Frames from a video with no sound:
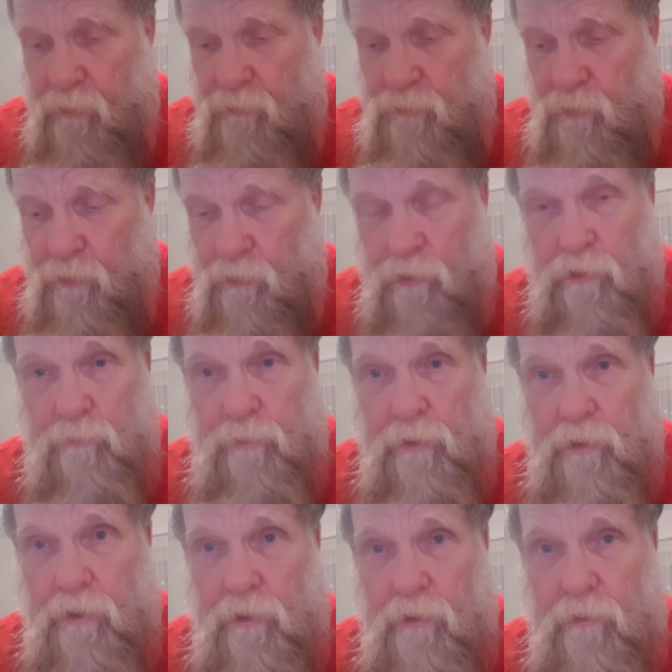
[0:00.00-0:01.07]
So it could
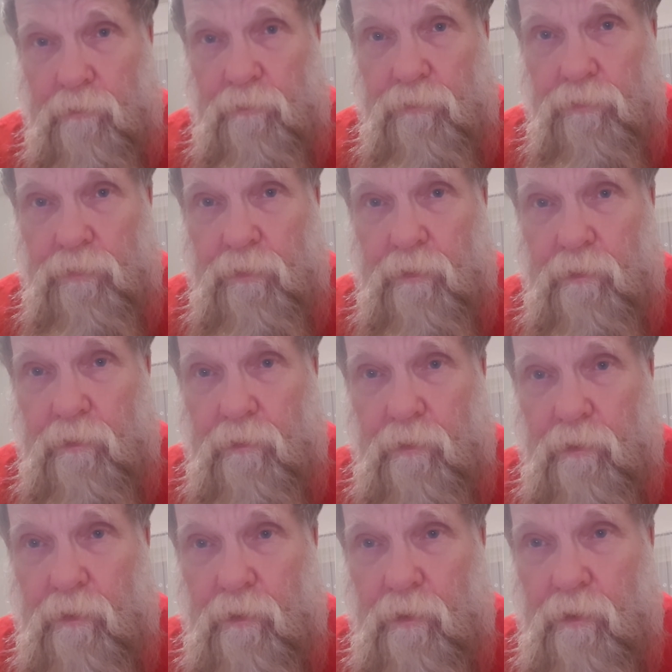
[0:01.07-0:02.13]
be
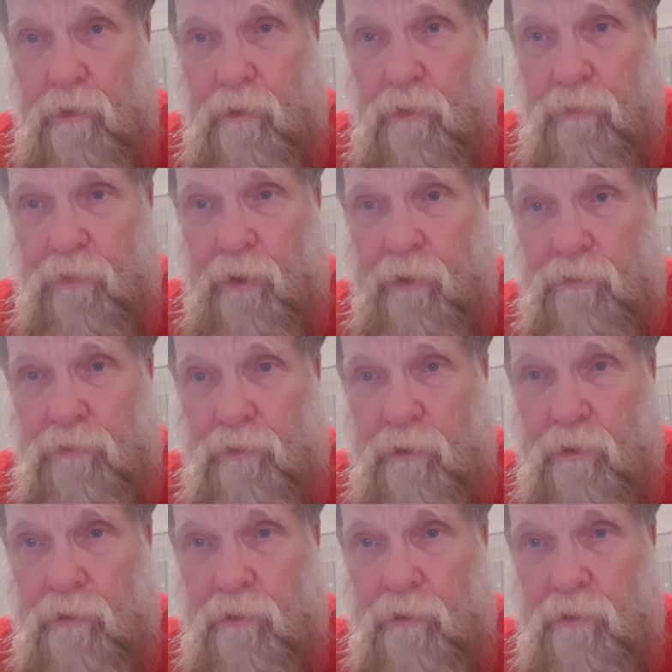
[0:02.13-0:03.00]
that